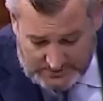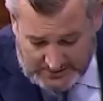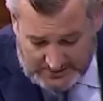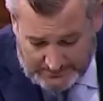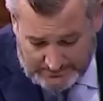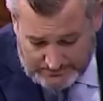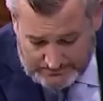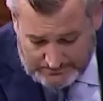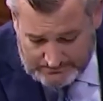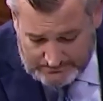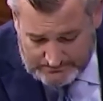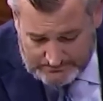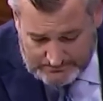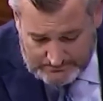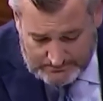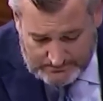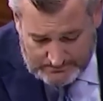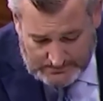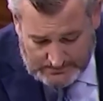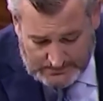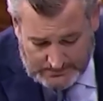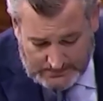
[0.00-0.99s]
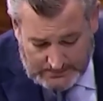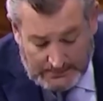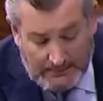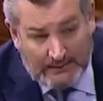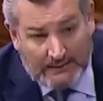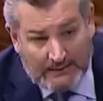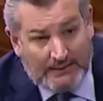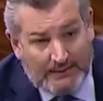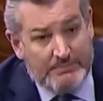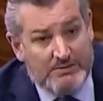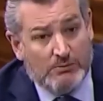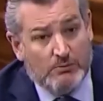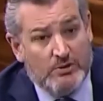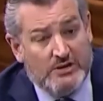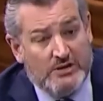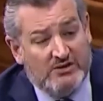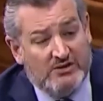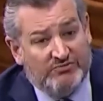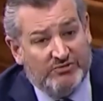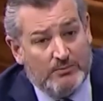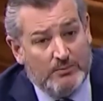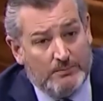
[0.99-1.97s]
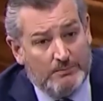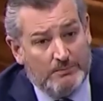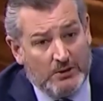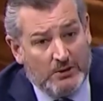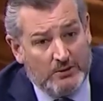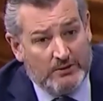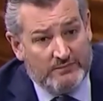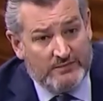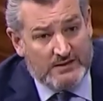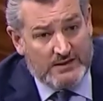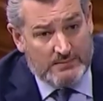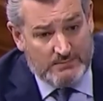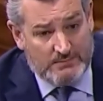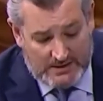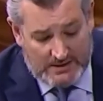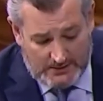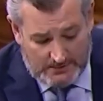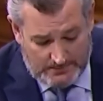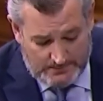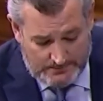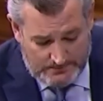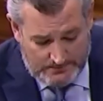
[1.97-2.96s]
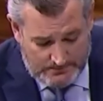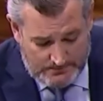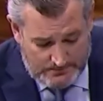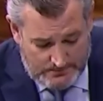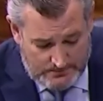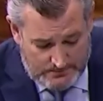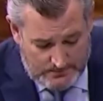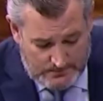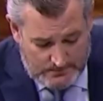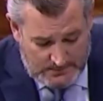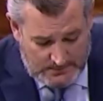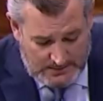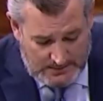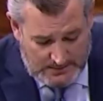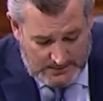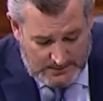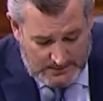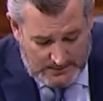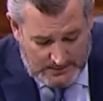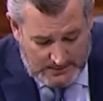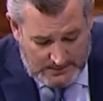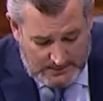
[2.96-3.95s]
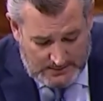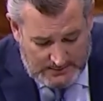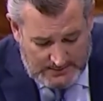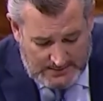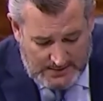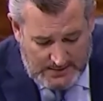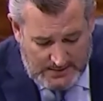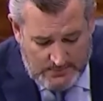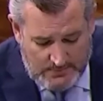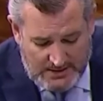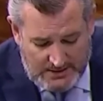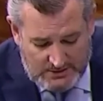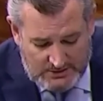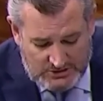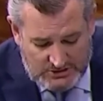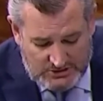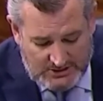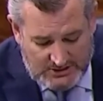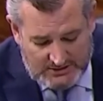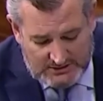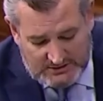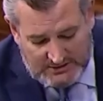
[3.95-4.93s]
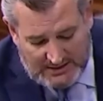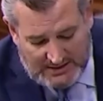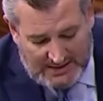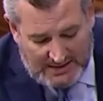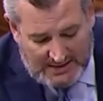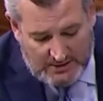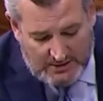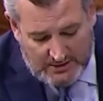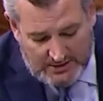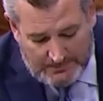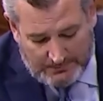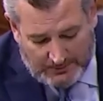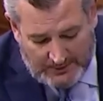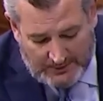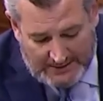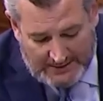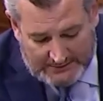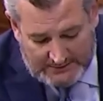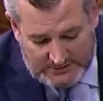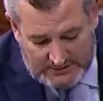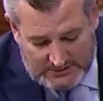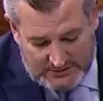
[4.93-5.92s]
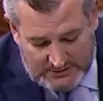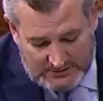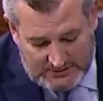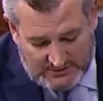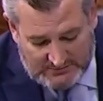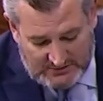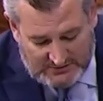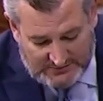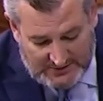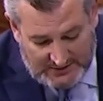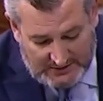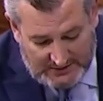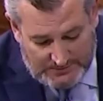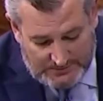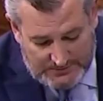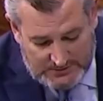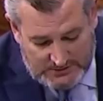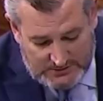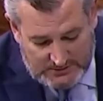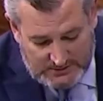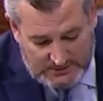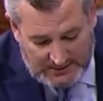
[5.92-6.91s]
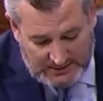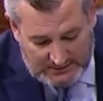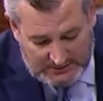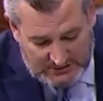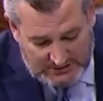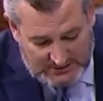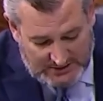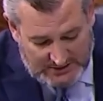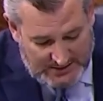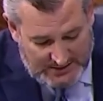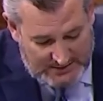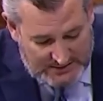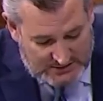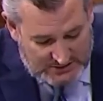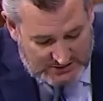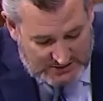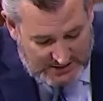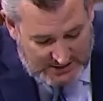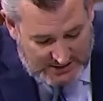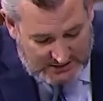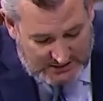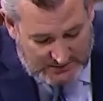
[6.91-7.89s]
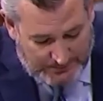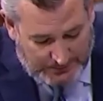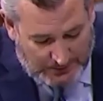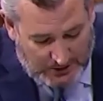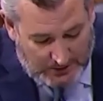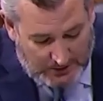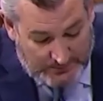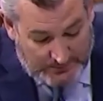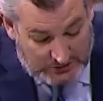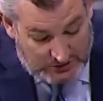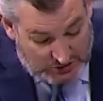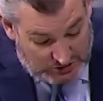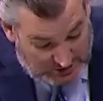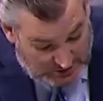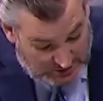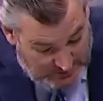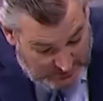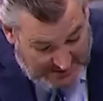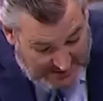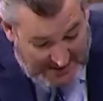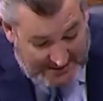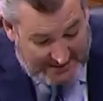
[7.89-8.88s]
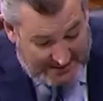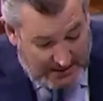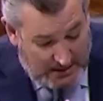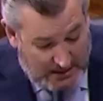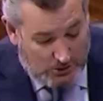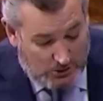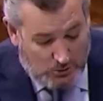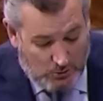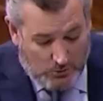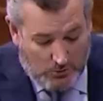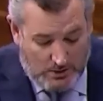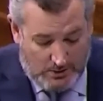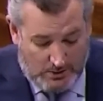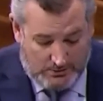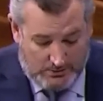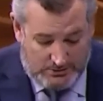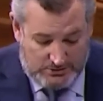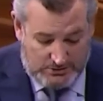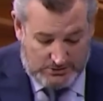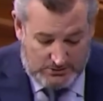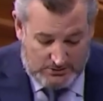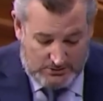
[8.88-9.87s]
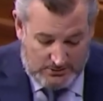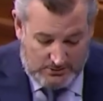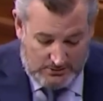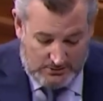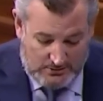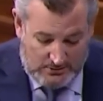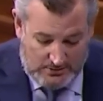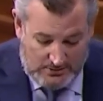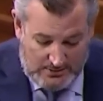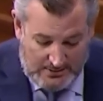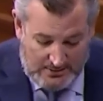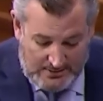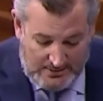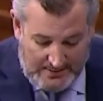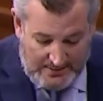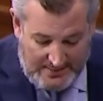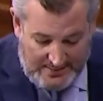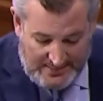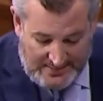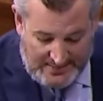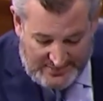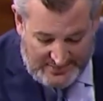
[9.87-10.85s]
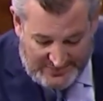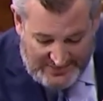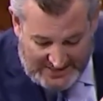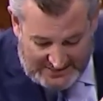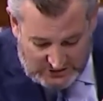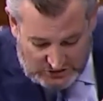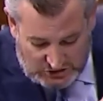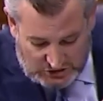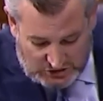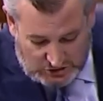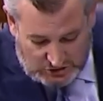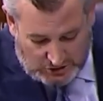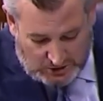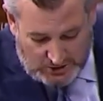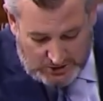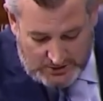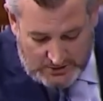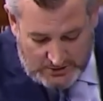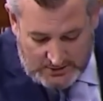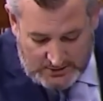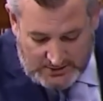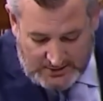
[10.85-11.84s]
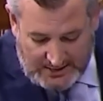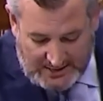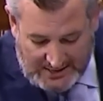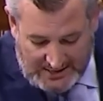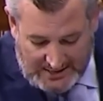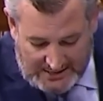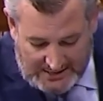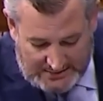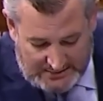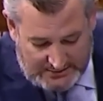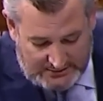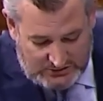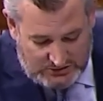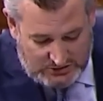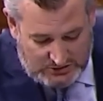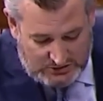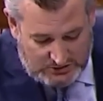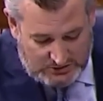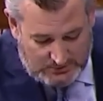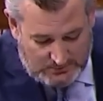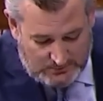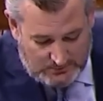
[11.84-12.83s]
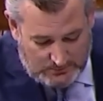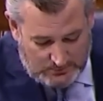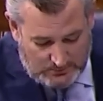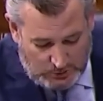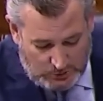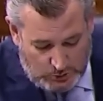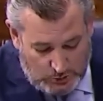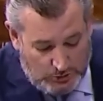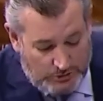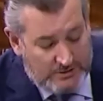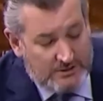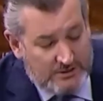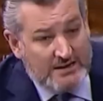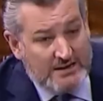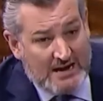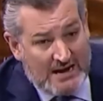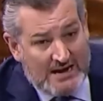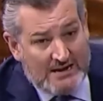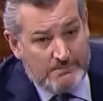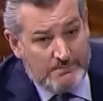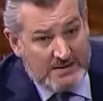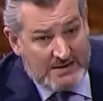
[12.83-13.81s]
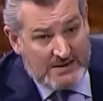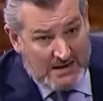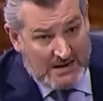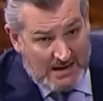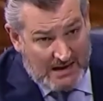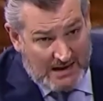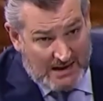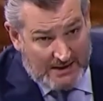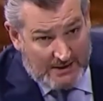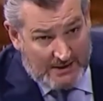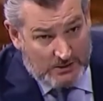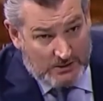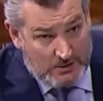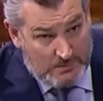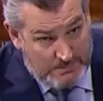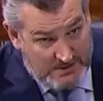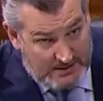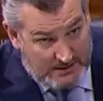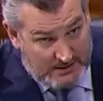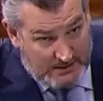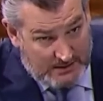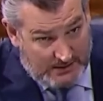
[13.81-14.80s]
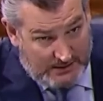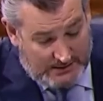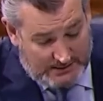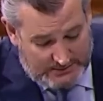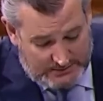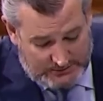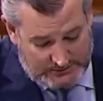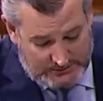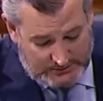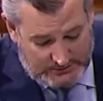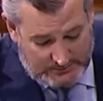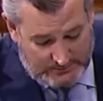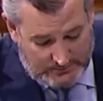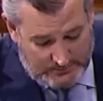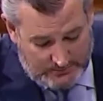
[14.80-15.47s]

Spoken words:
to me. Let me read from a part of the email. The email says that hiring practices have developed inside the State Department so that, and I'll quote, that certain candidates could not be hired because